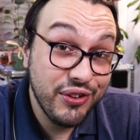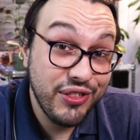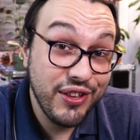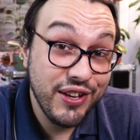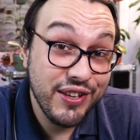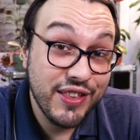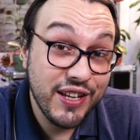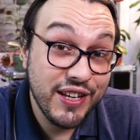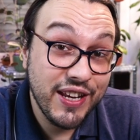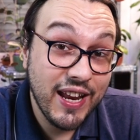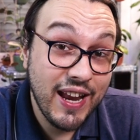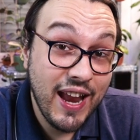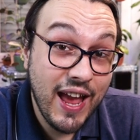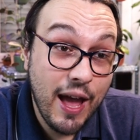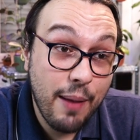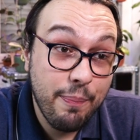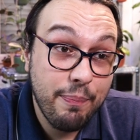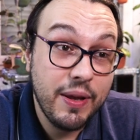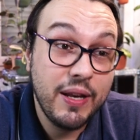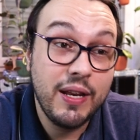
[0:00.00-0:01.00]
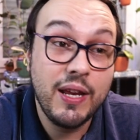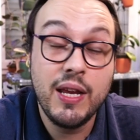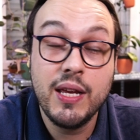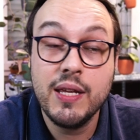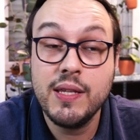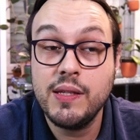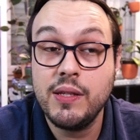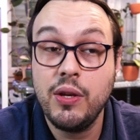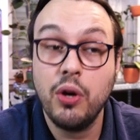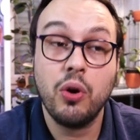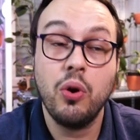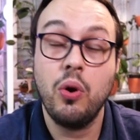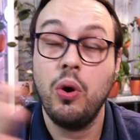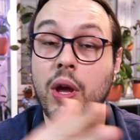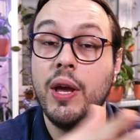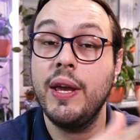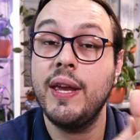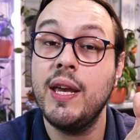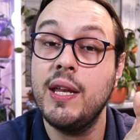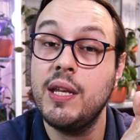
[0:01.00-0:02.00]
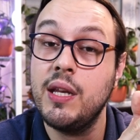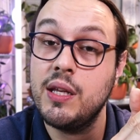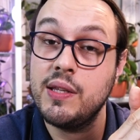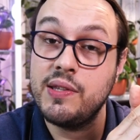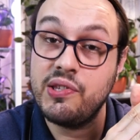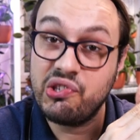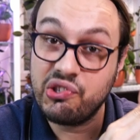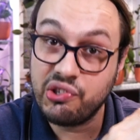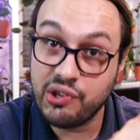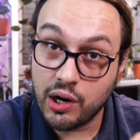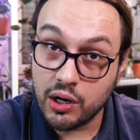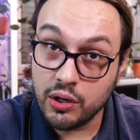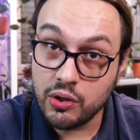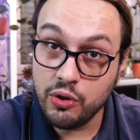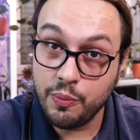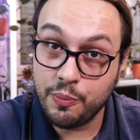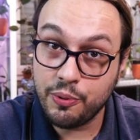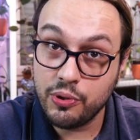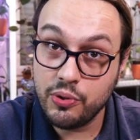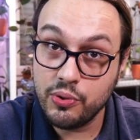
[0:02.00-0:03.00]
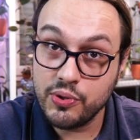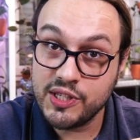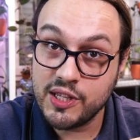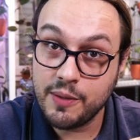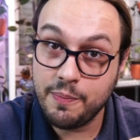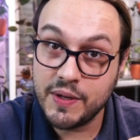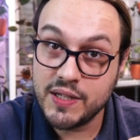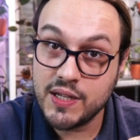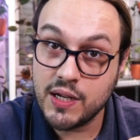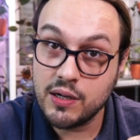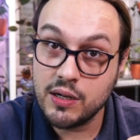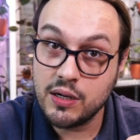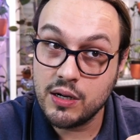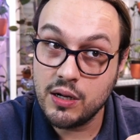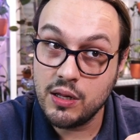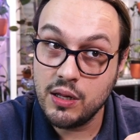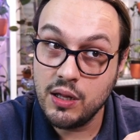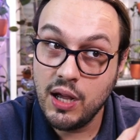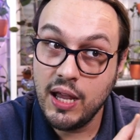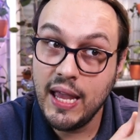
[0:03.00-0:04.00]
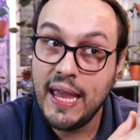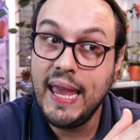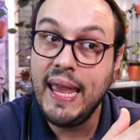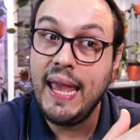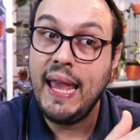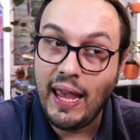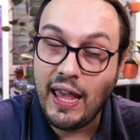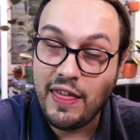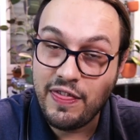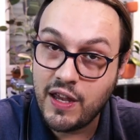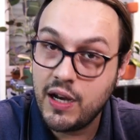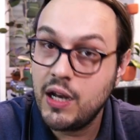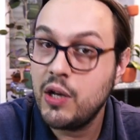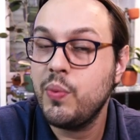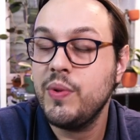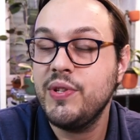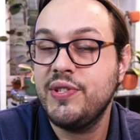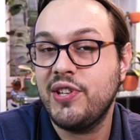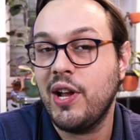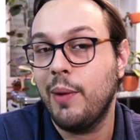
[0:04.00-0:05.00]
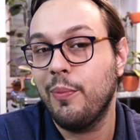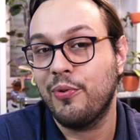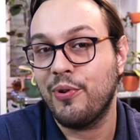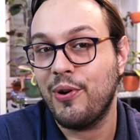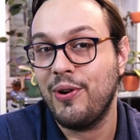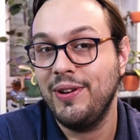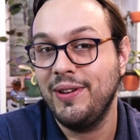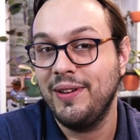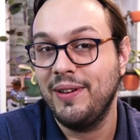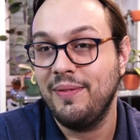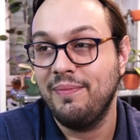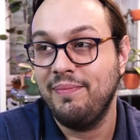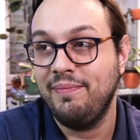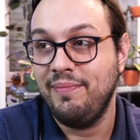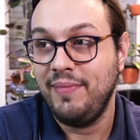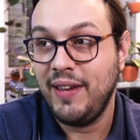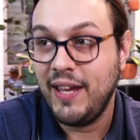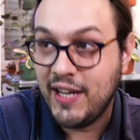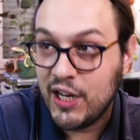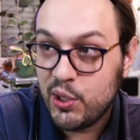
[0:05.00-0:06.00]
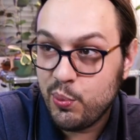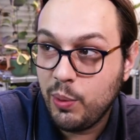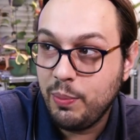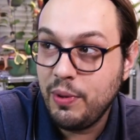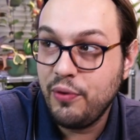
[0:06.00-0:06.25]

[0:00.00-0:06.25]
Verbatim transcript: thing that can happen is your Hoya can start to produce a peduncle, and then it will stop growing. And it will